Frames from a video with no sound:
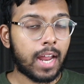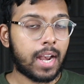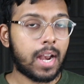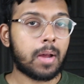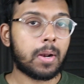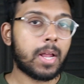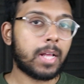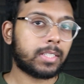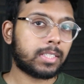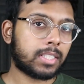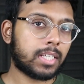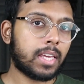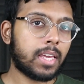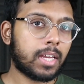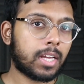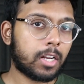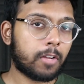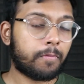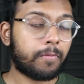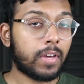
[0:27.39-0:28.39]
Now let's say you're
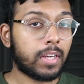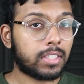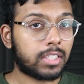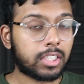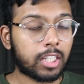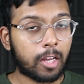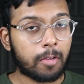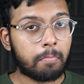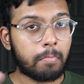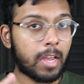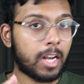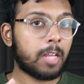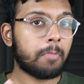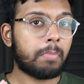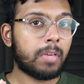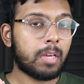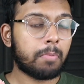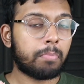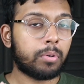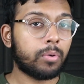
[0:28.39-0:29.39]
going to FaceTime many
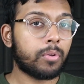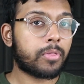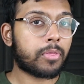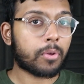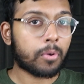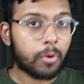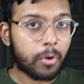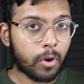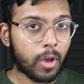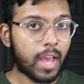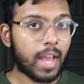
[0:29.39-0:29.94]
people through your